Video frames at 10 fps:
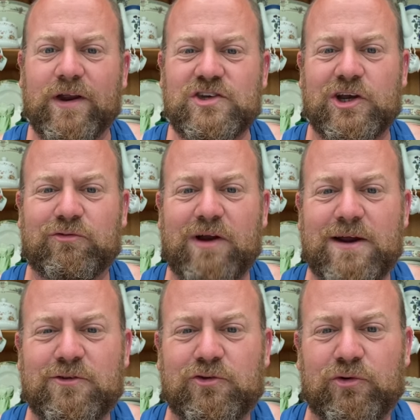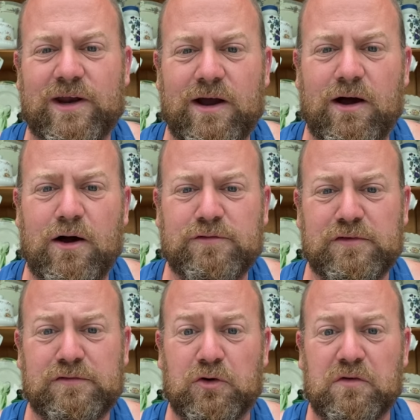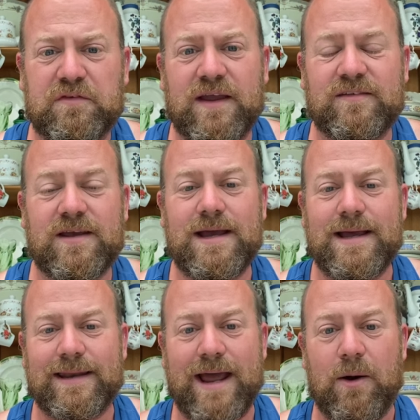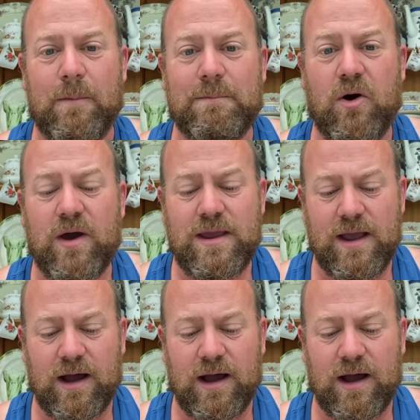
reaching around 3.5 to 4 feet. Now, my